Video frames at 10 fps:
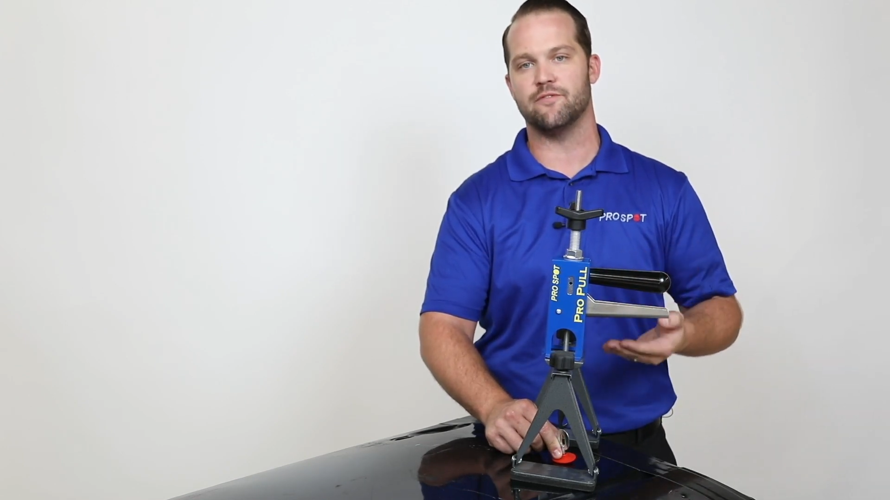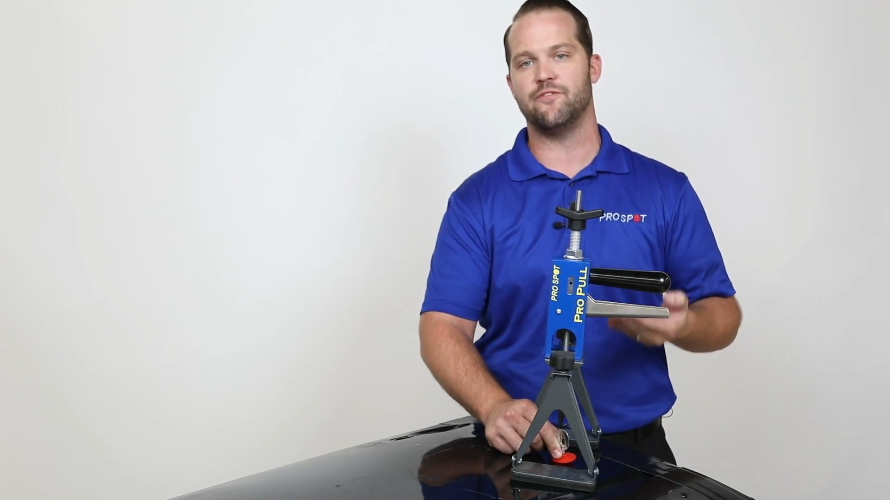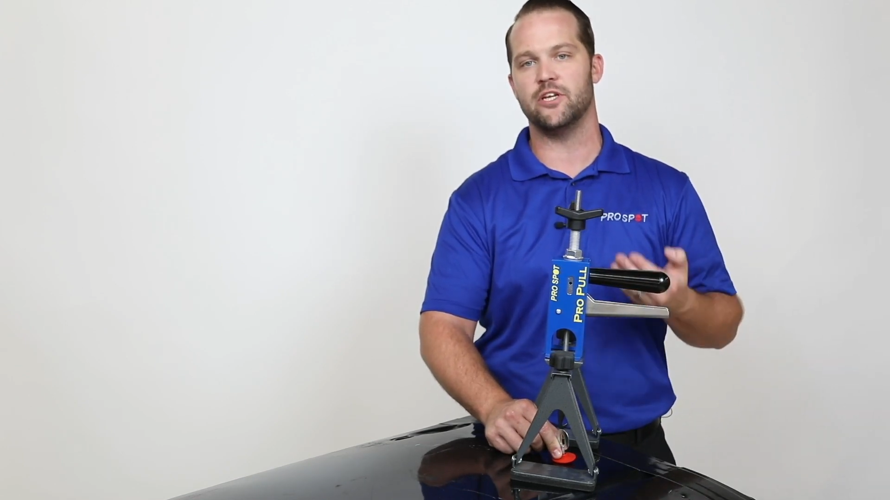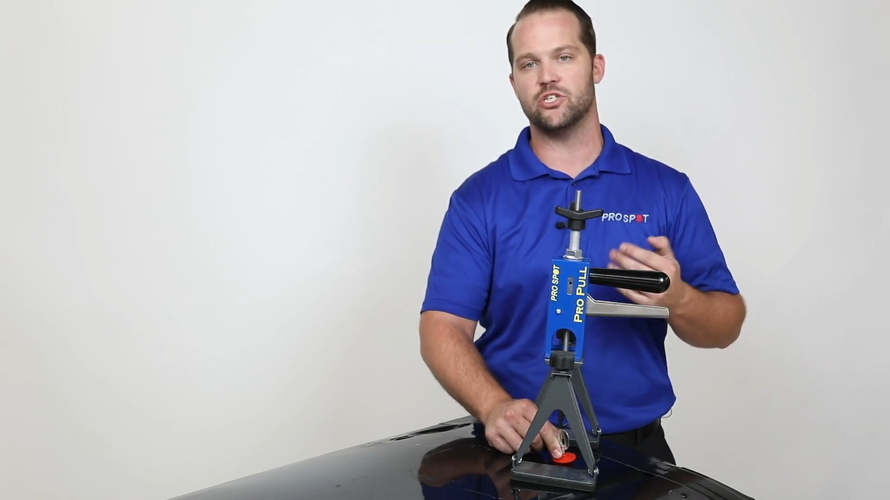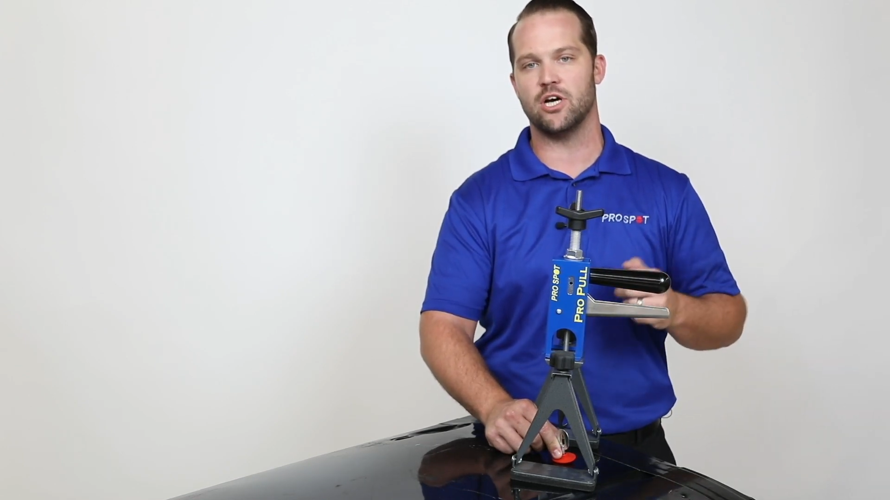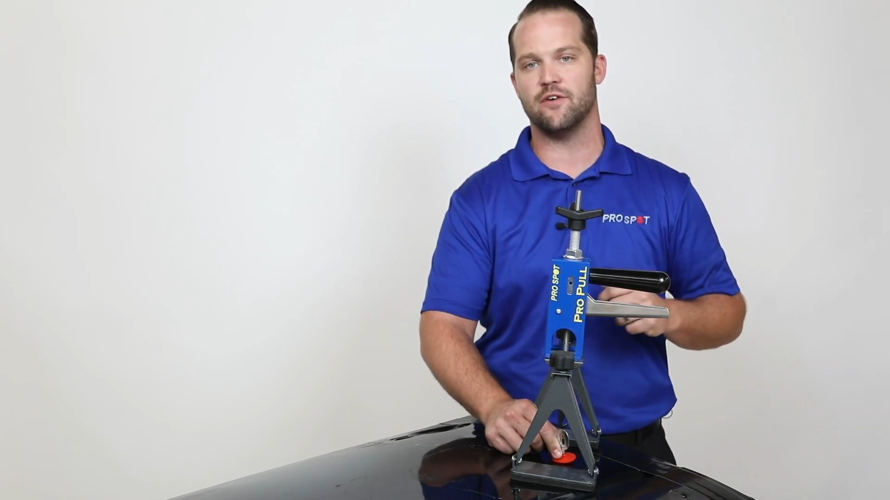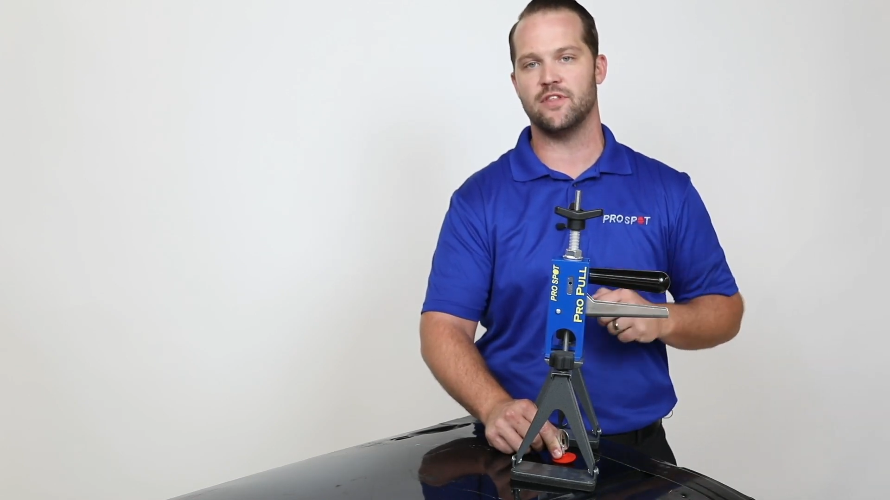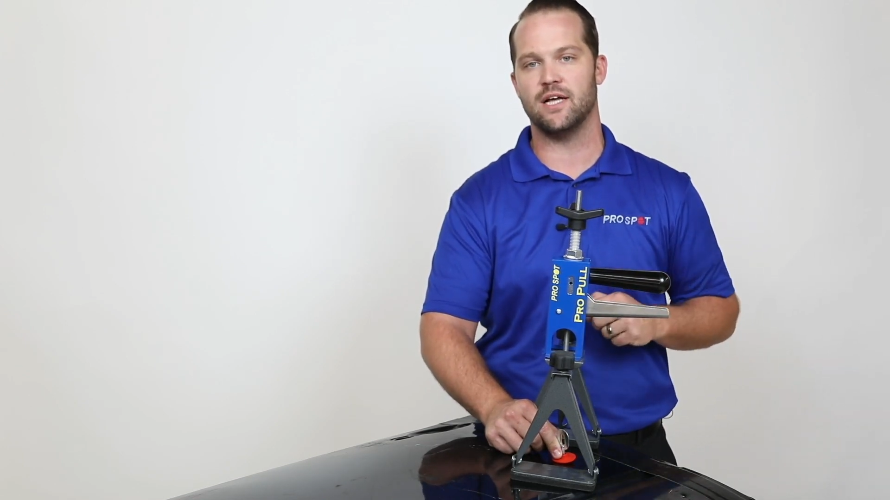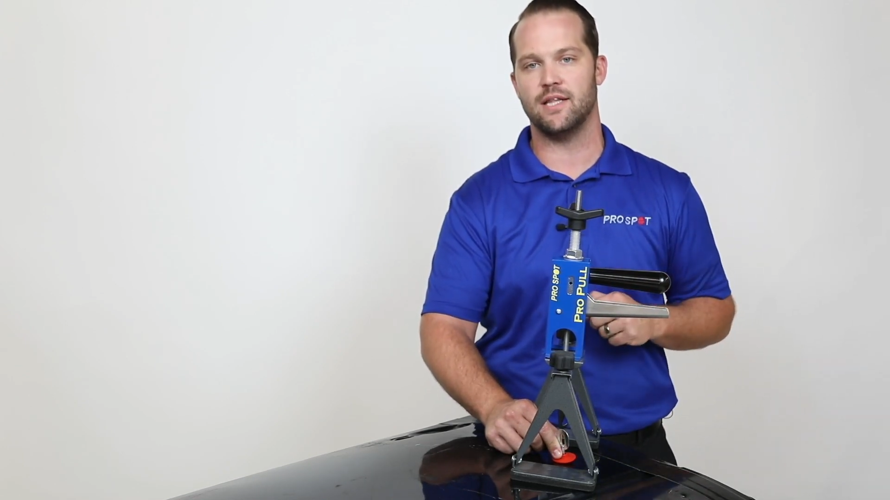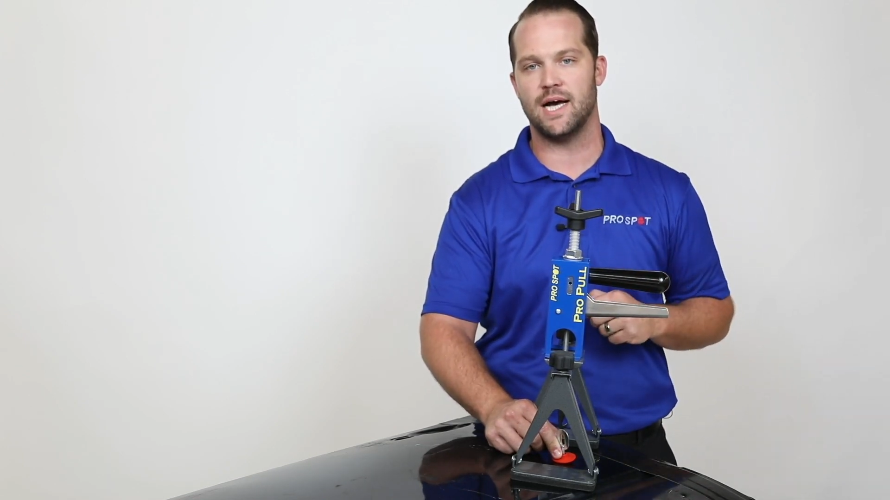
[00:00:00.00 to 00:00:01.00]
finish off
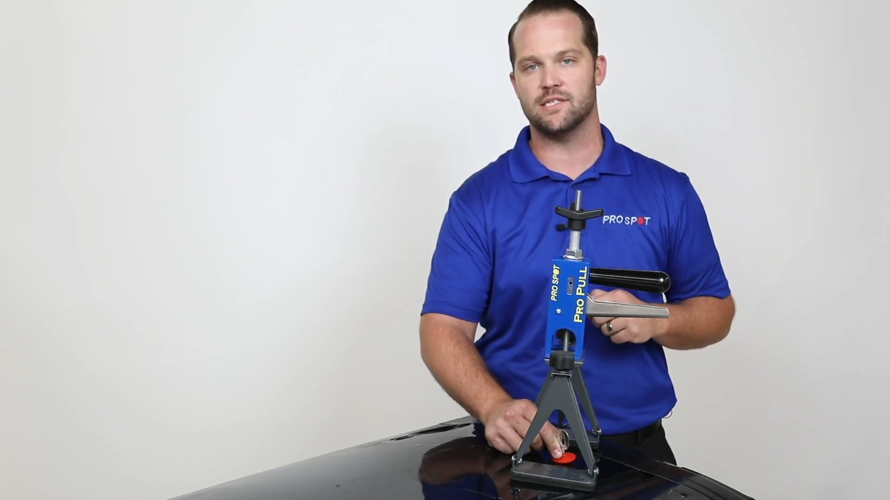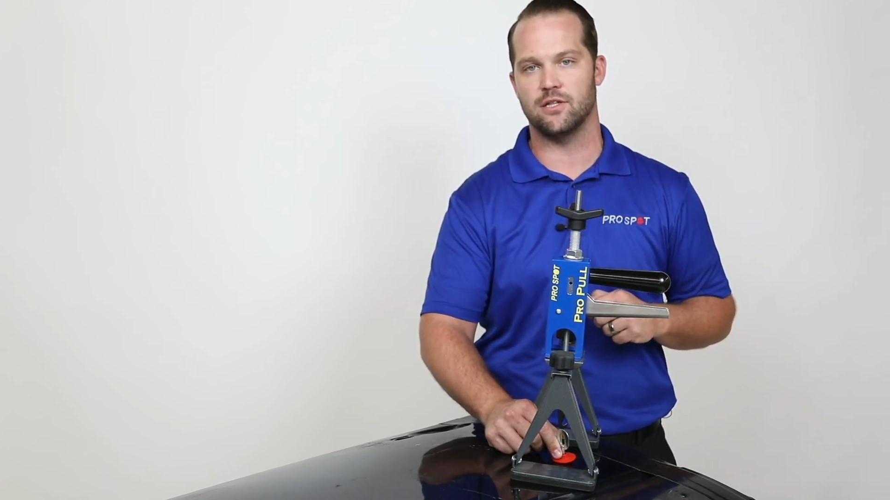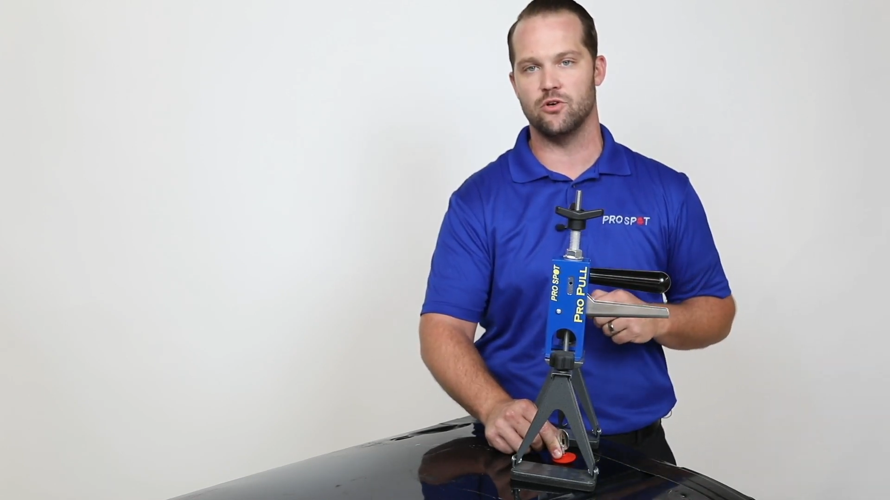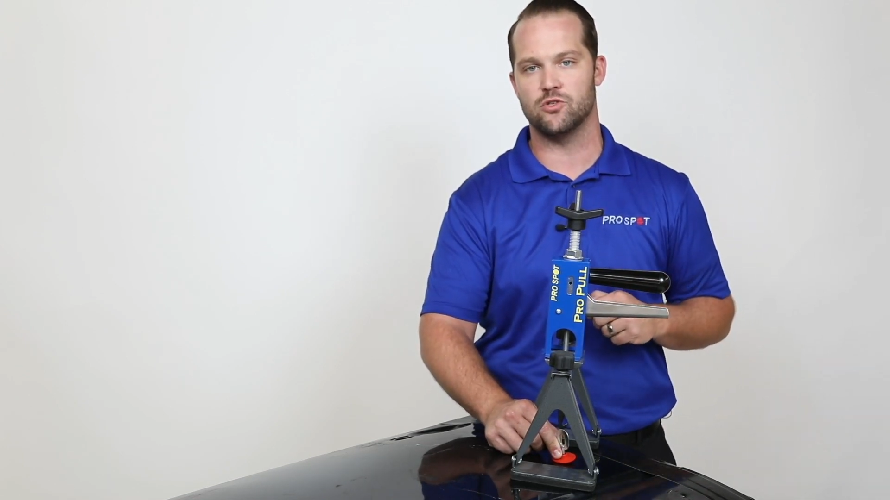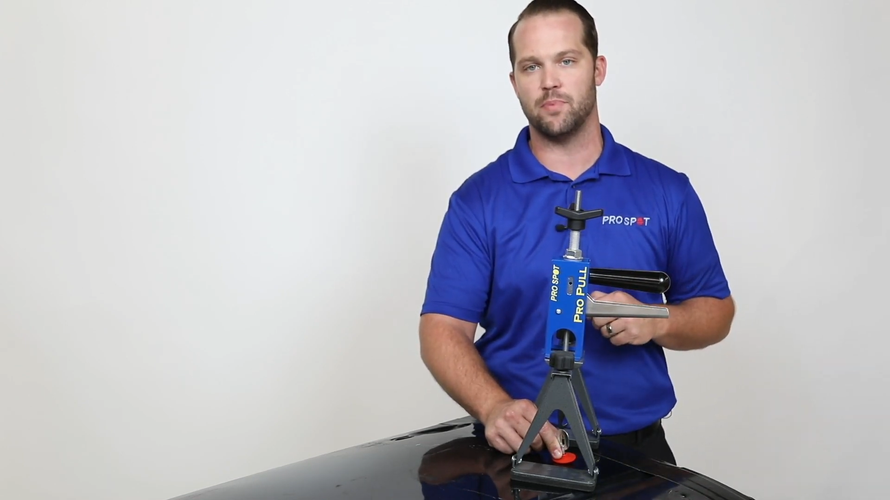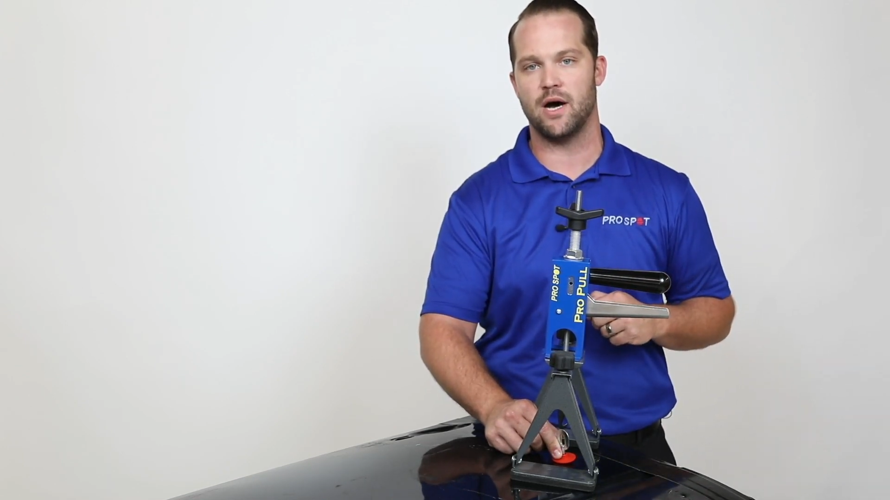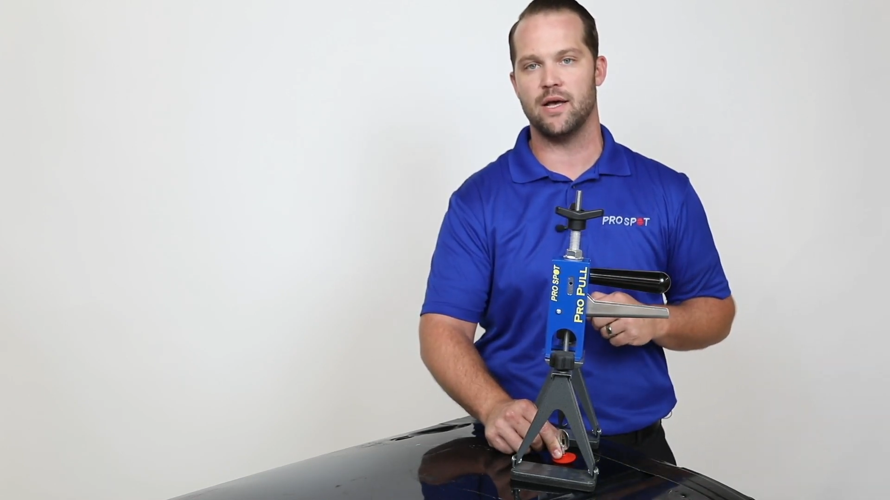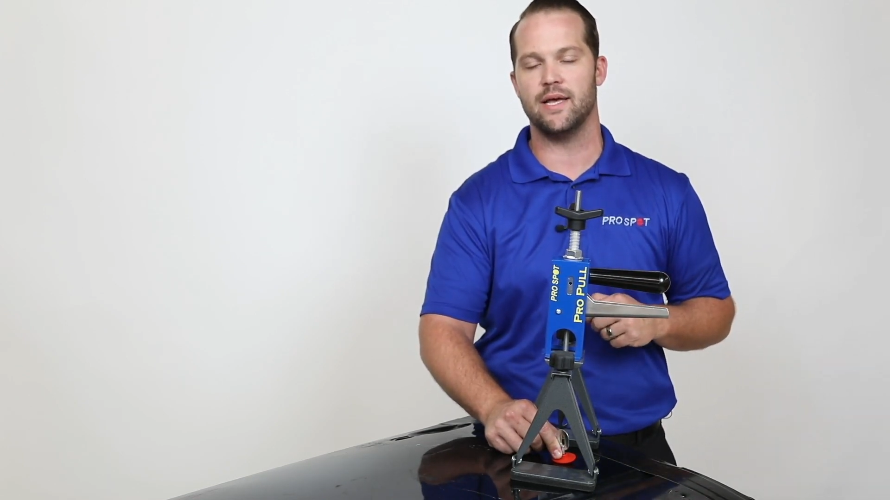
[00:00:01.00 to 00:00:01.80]
that last low spot